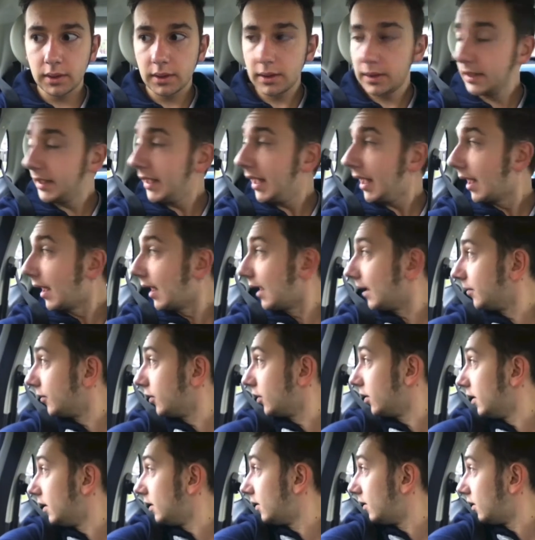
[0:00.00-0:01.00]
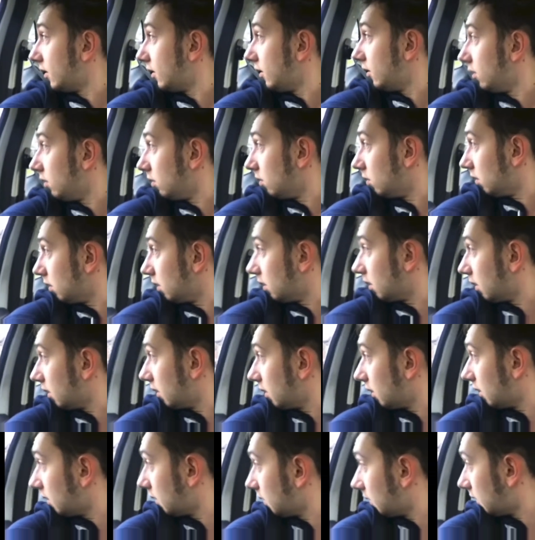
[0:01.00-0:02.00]
yeah, I'm going to...
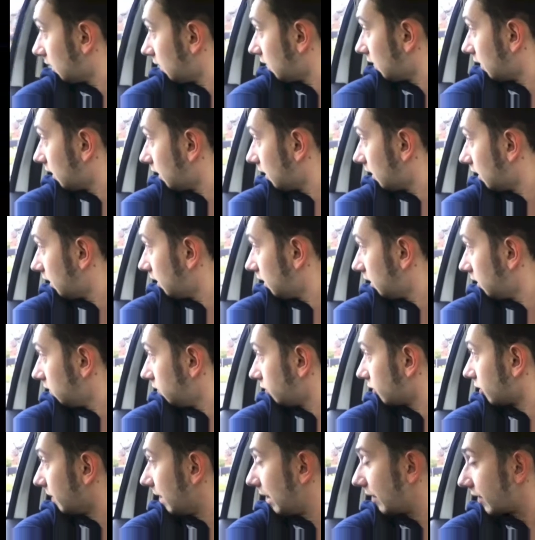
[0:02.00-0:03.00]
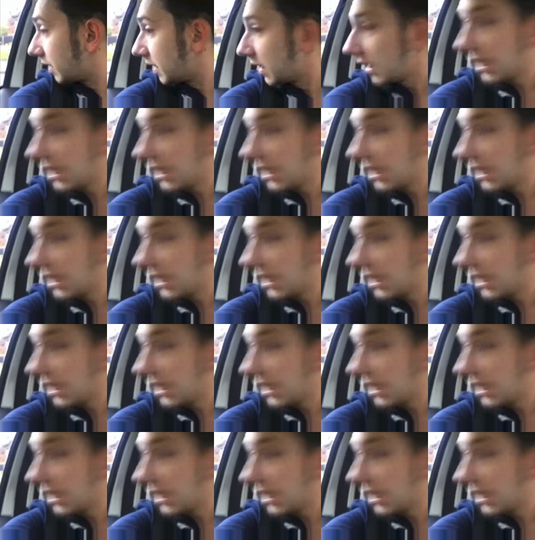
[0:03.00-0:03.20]
someone else is